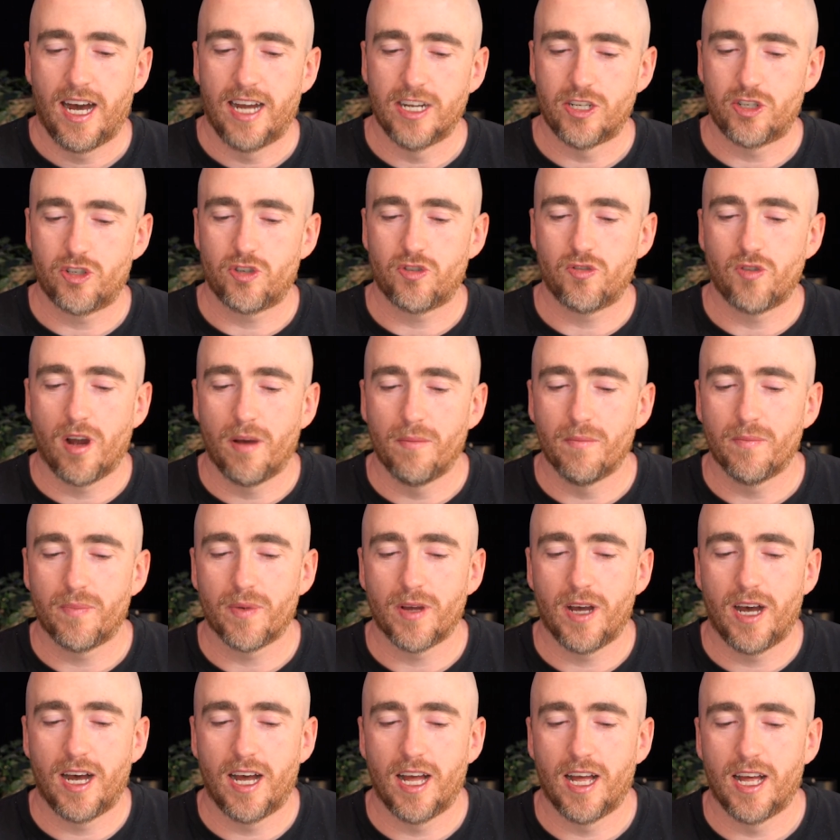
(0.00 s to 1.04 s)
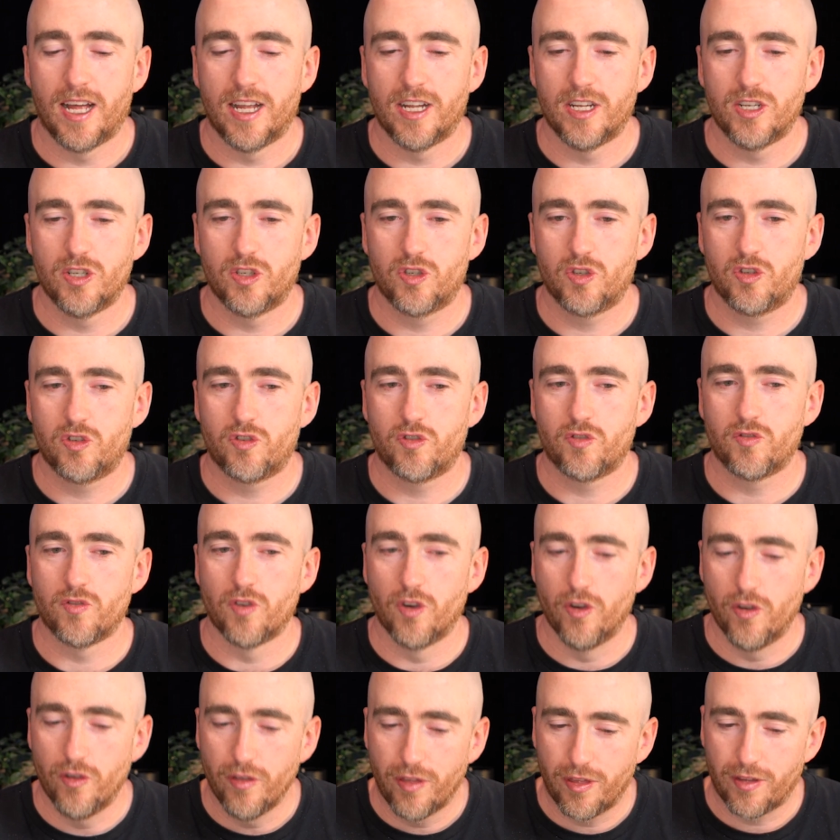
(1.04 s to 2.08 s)
Trump
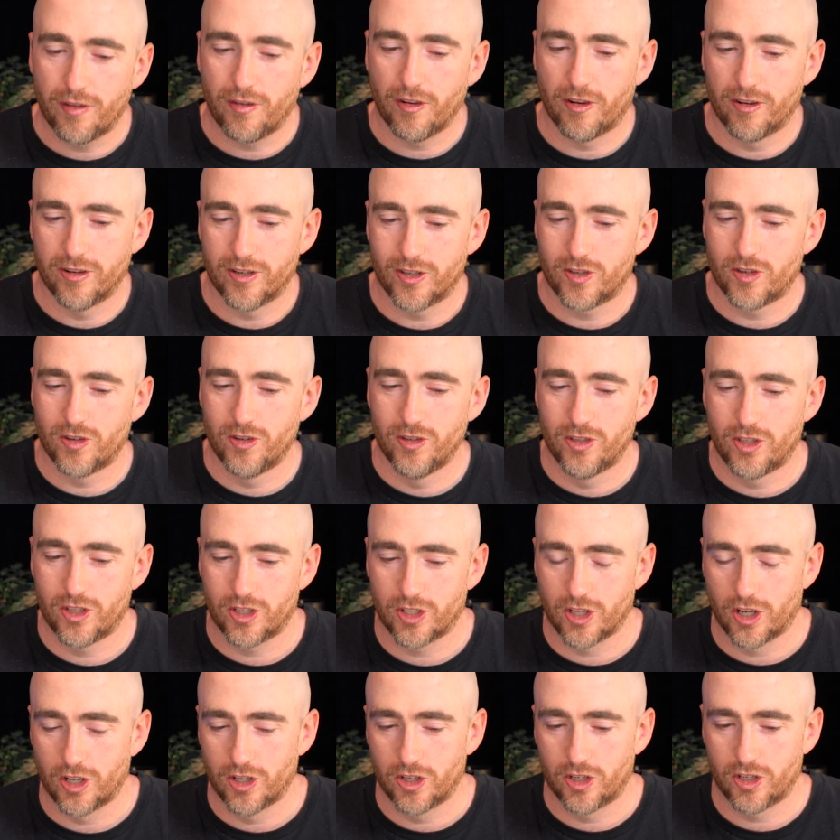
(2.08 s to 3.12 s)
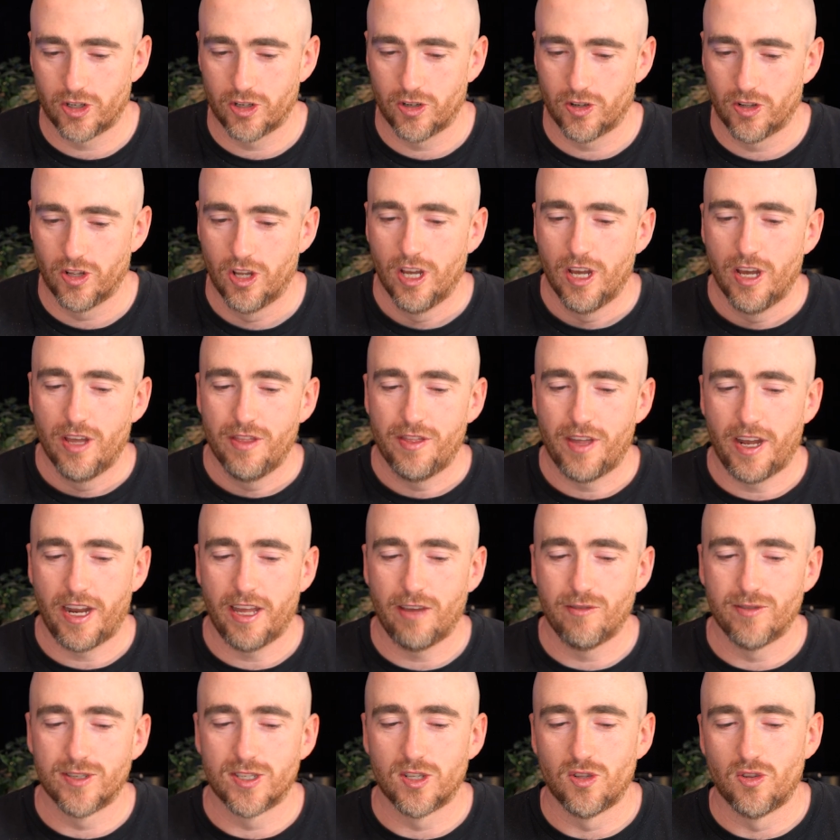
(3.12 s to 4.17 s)
truthed on Truth Social that he
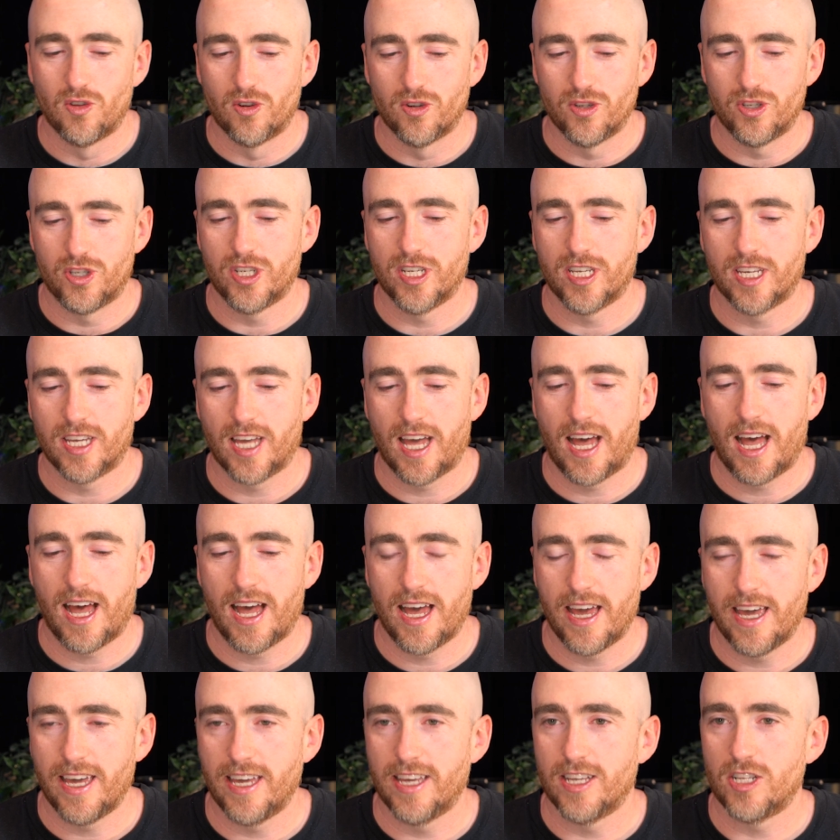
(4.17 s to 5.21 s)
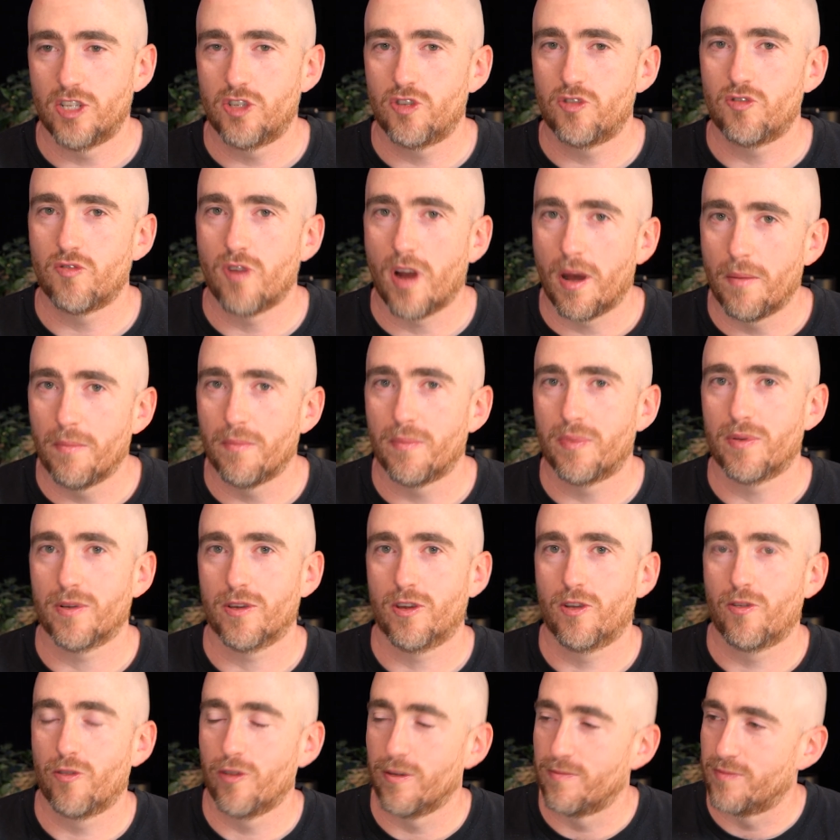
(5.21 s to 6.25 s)
was launching a Trump
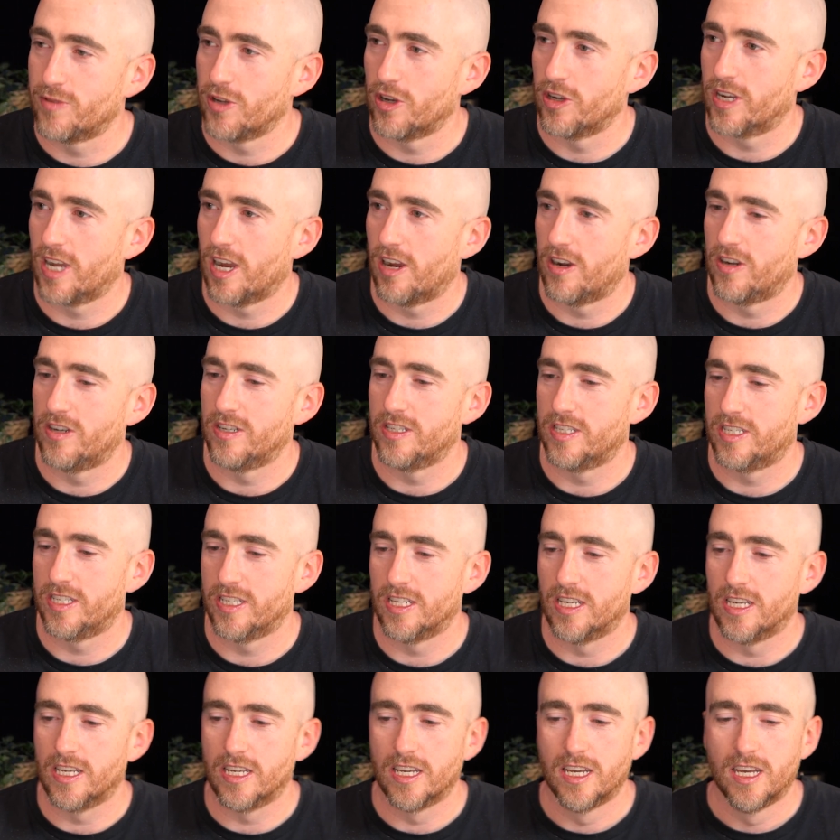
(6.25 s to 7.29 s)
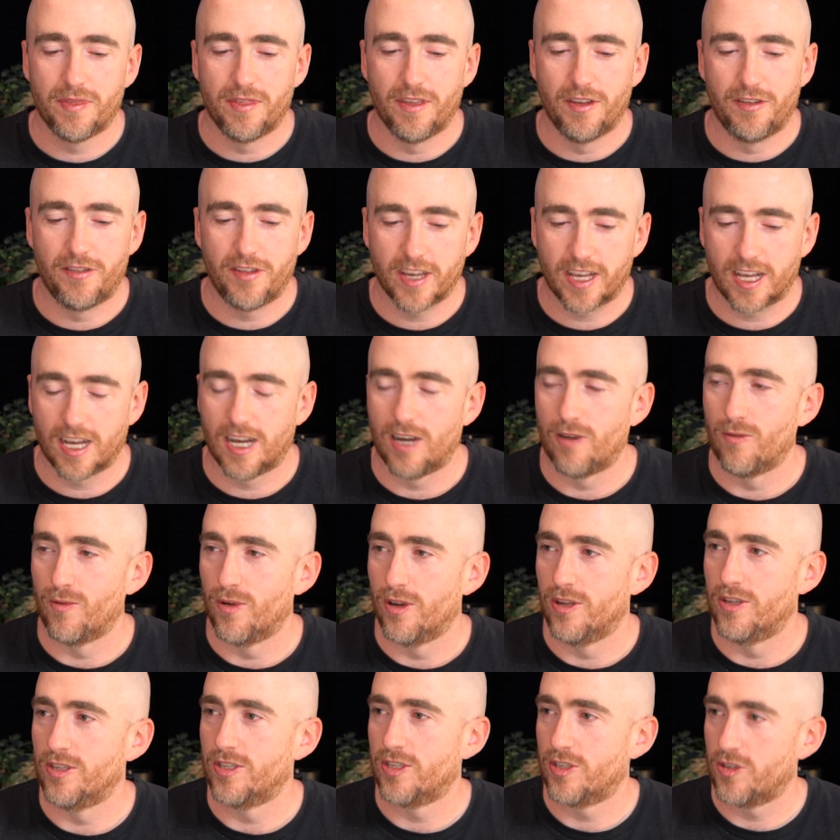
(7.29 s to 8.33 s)
cryptocurrency. The ticker
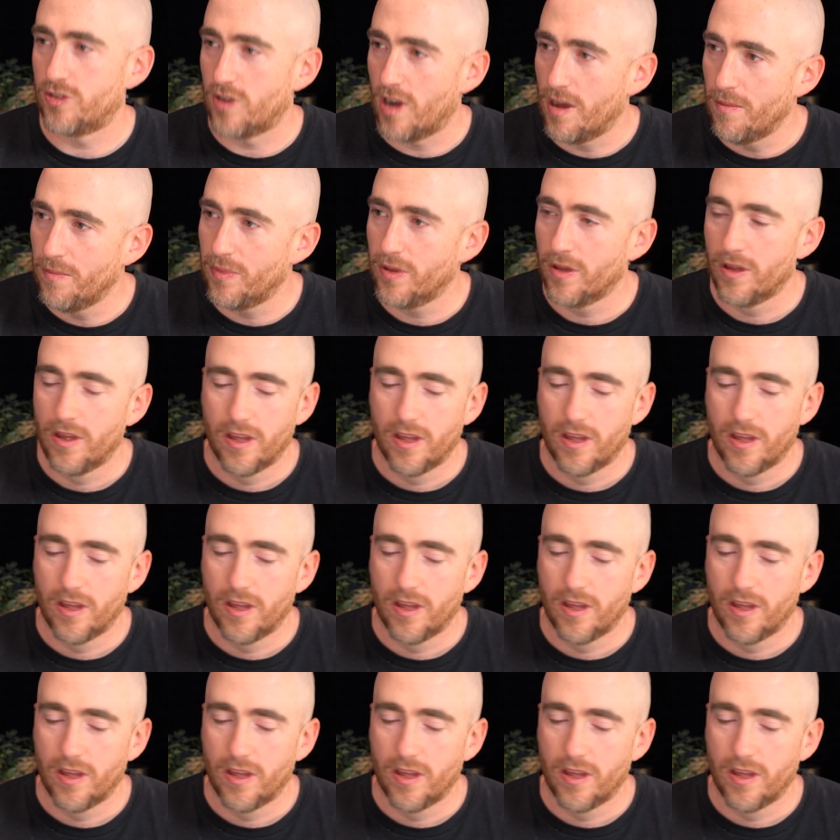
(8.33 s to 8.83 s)
was Trump.